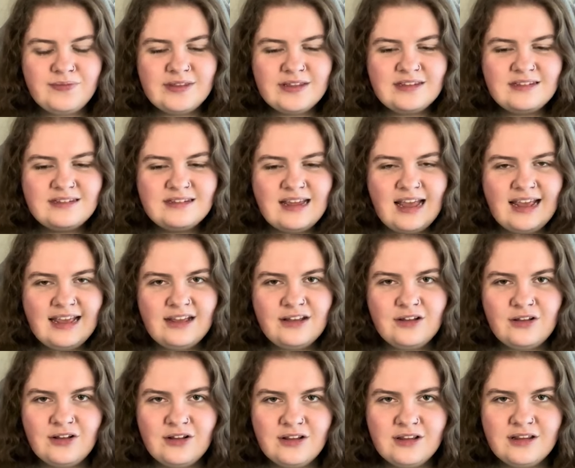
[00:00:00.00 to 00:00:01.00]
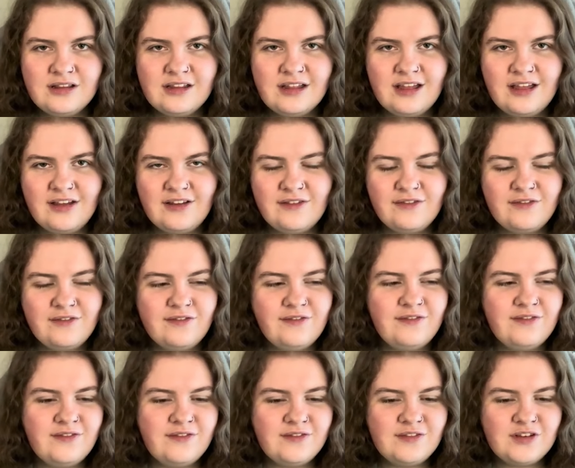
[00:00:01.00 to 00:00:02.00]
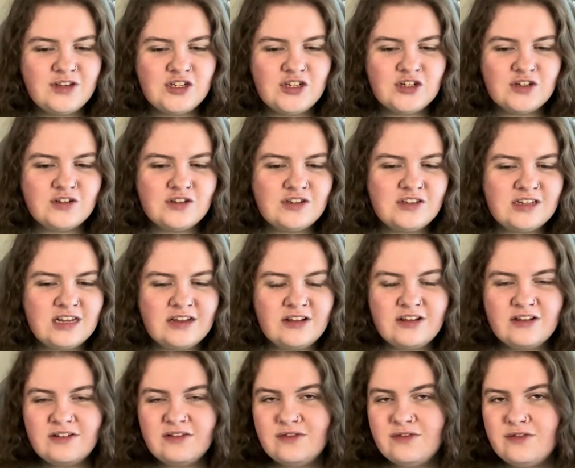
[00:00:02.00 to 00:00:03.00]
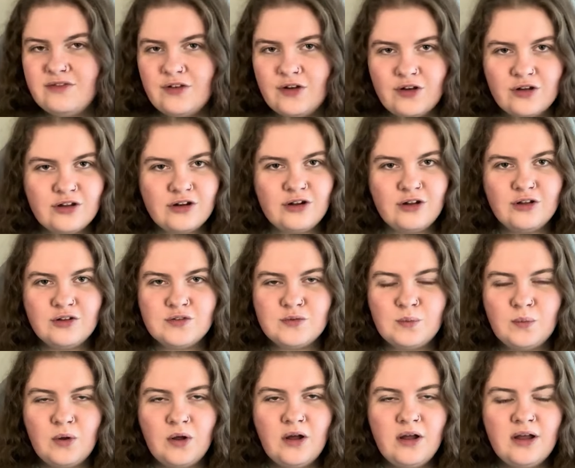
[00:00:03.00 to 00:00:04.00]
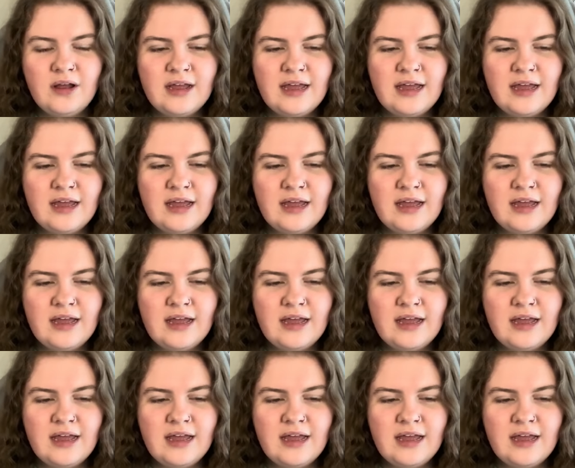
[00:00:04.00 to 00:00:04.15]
cycle of just fuck knows what